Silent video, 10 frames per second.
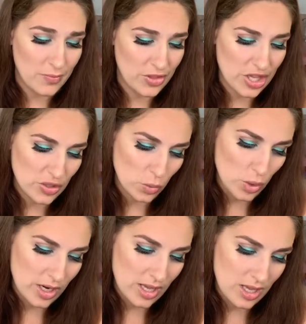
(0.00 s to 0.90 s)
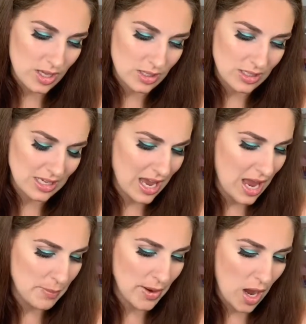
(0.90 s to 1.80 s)
This one is
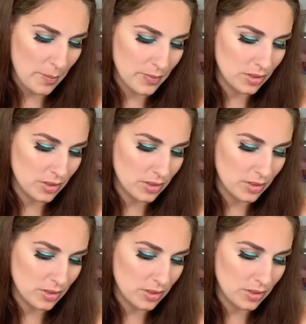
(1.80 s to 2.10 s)
K-pop